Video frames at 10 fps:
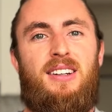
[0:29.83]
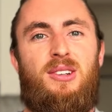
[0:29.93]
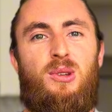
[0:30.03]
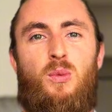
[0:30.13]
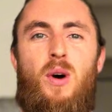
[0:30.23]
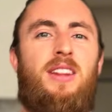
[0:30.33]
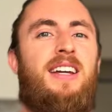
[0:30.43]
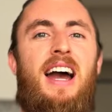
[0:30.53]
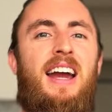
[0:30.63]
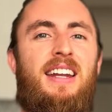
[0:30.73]
the one
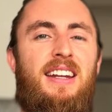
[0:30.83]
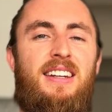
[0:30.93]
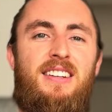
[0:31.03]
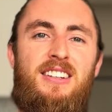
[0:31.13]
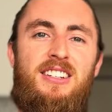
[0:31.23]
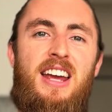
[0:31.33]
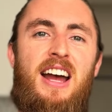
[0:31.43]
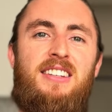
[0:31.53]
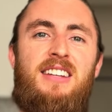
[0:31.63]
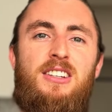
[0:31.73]
guy that she
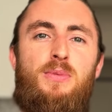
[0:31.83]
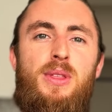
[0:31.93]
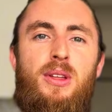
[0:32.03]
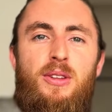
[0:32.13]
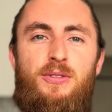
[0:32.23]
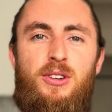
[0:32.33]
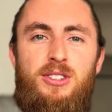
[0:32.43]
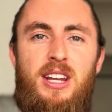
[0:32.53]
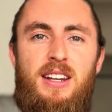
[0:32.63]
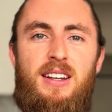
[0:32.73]
had sex with on the first
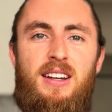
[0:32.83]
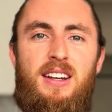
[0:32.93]
date.